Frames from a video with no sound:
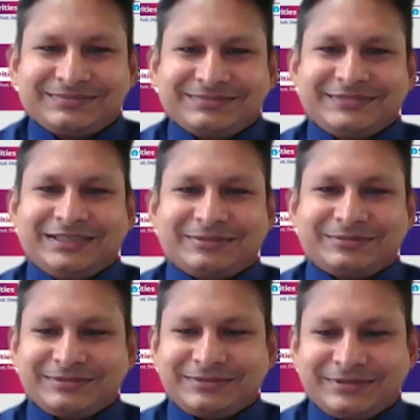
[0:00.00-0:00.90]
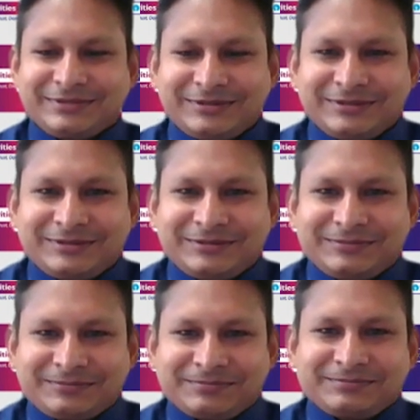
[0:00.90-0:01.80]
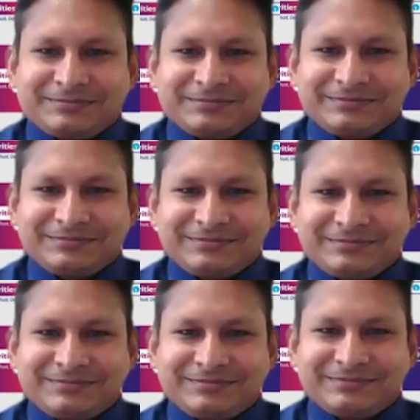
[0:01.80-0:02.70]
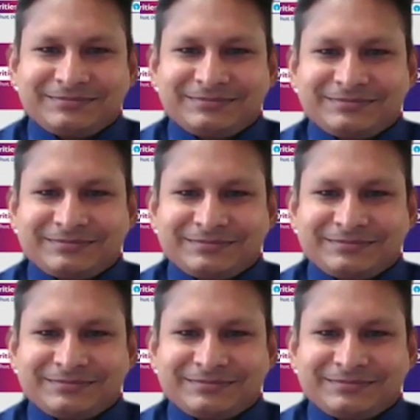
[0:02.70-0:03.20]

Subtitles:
No words are spoken by the person on screen.